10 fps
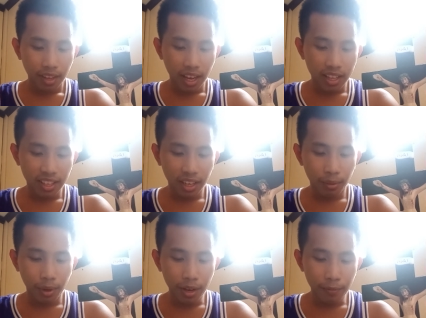And then
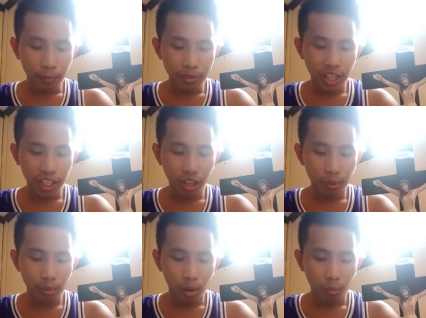away from
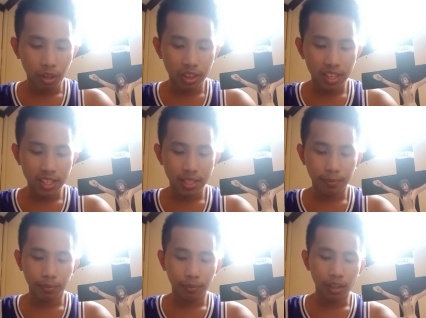Jacob with
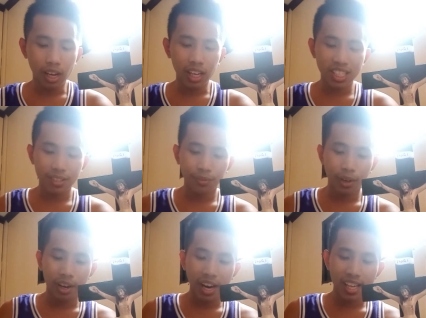this flock as
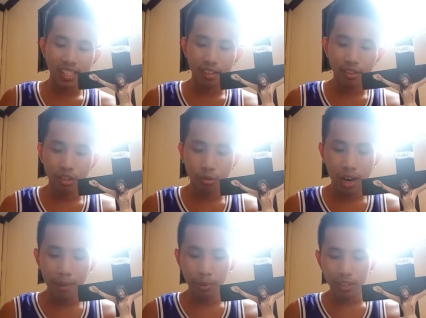far as he could
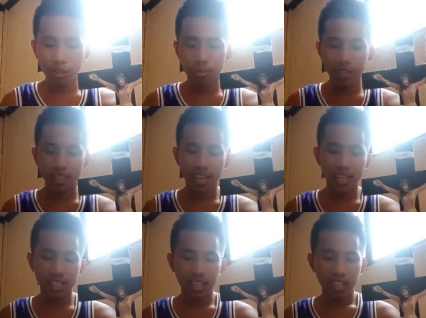travel in 3
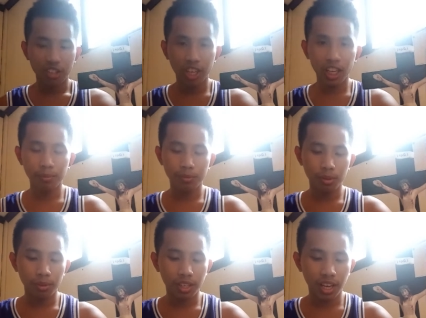days, Jacob
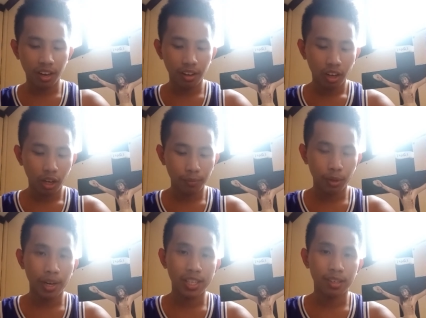took care of
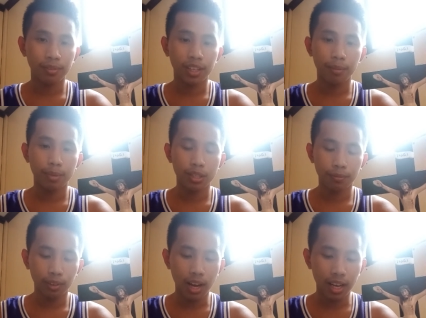the rest of Laban's
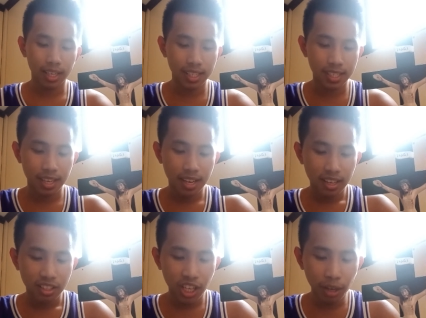flocks.
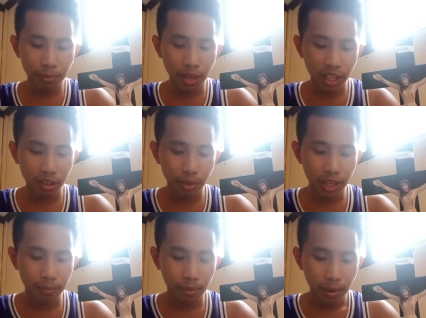Jacob got
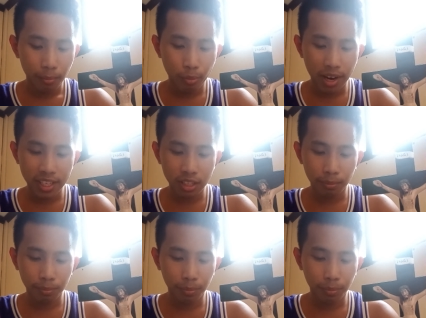green branches of